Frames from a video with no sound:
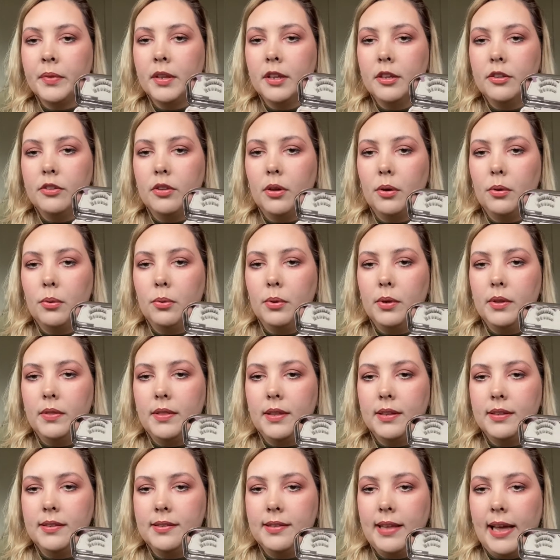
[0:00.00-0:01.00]
So
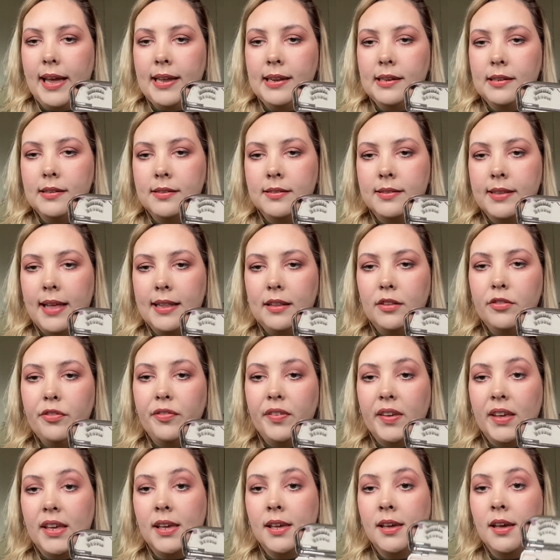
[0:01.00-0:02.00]
the set
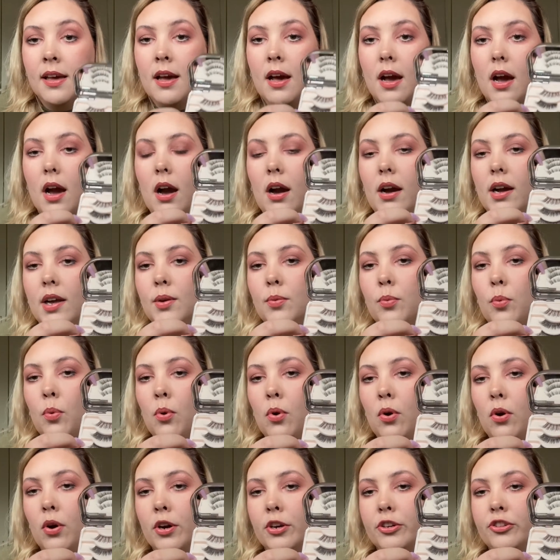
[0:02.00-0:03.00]
Selfie I
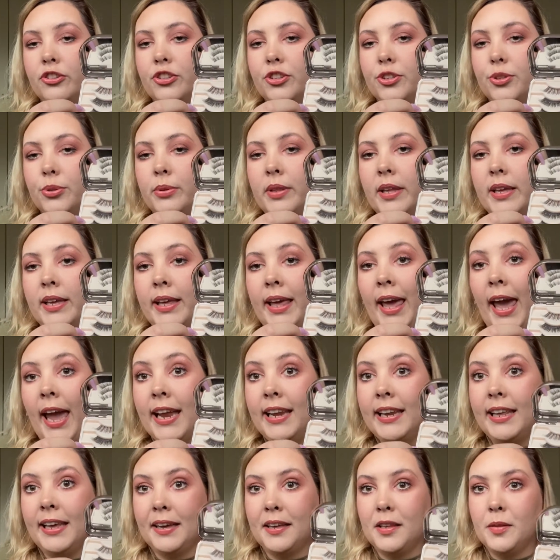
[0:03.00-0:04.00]
wore to the
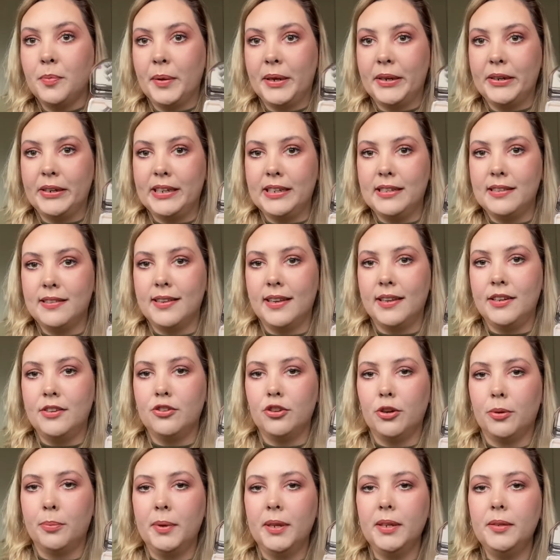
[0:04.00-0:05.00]
Kaylee experience in
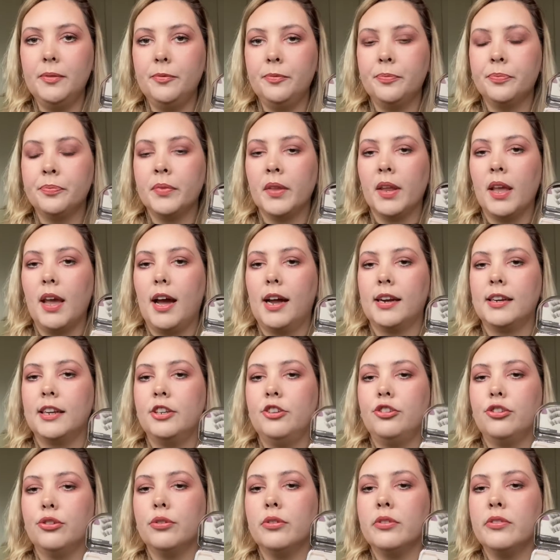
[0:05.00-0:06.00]
Dublin, and I
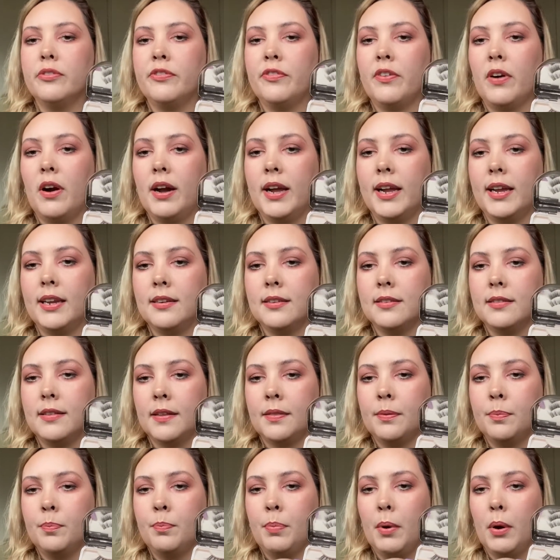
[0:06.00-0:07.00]
just find
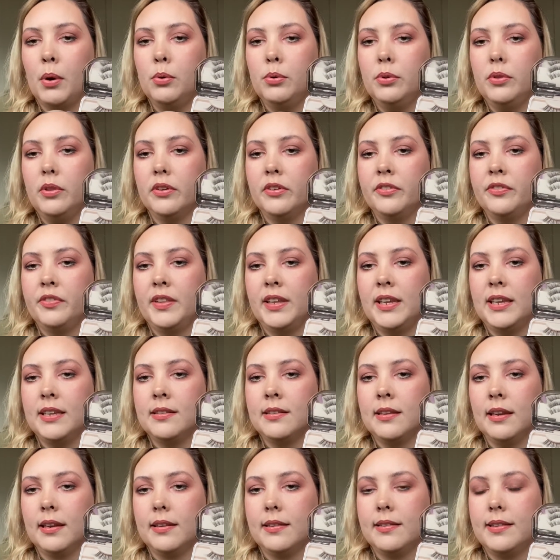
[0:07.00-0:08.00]
that both of
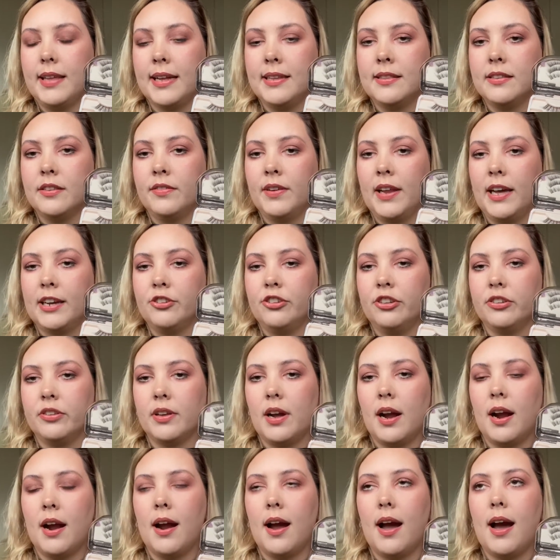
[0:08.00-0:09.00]
these sets of lashes
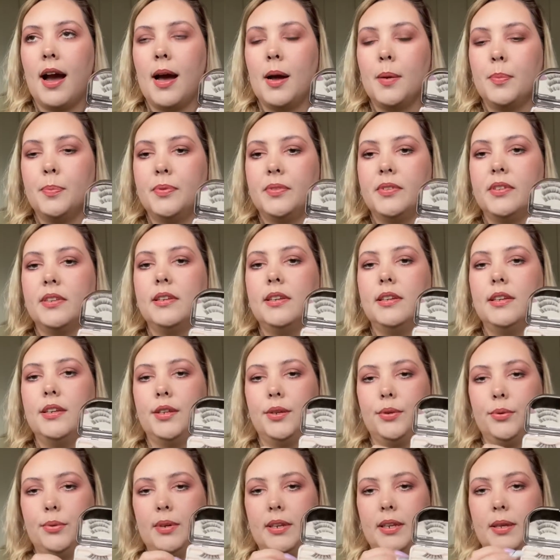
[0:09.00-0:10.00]
are
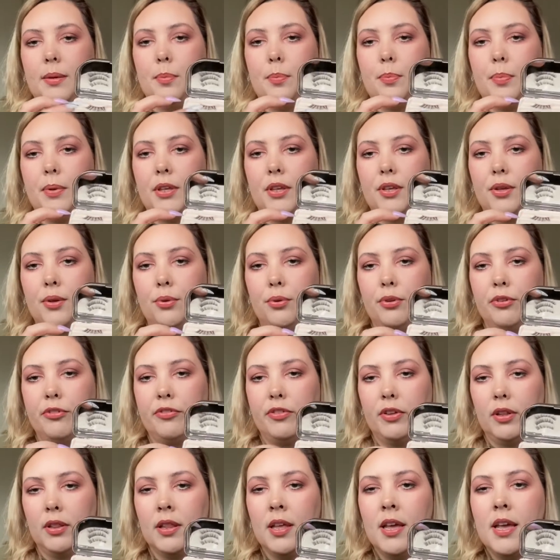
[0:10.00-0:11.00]
absolutely
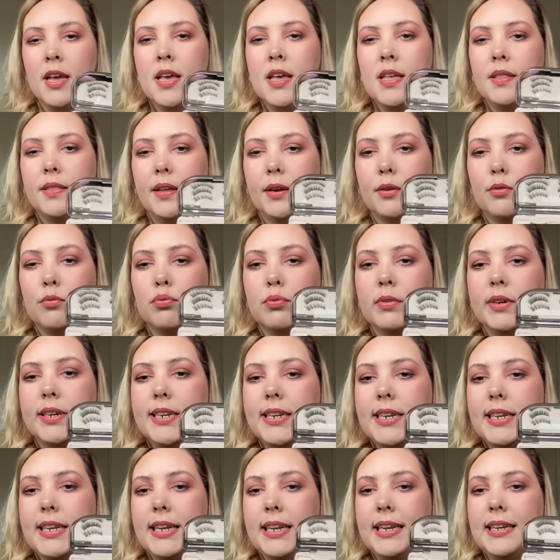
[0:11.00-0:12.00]
beautiful. They're
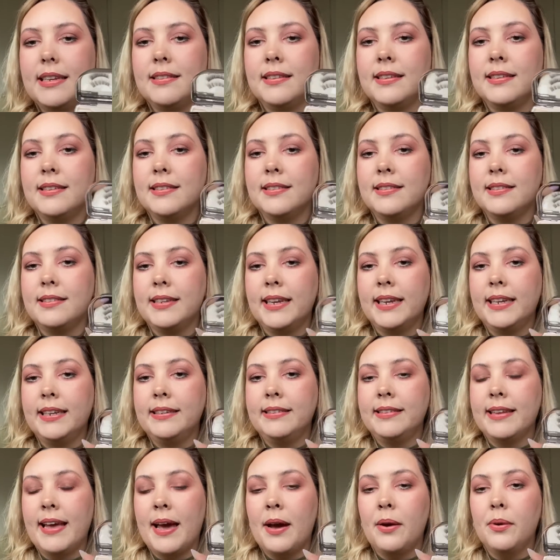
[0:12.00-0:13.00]
really easy to stick
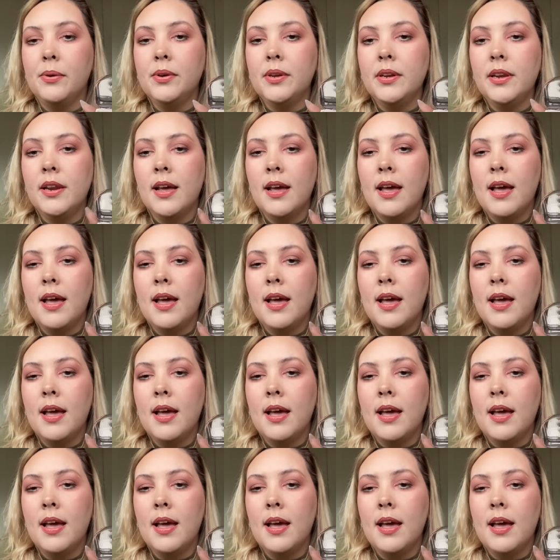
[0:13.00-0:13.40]
down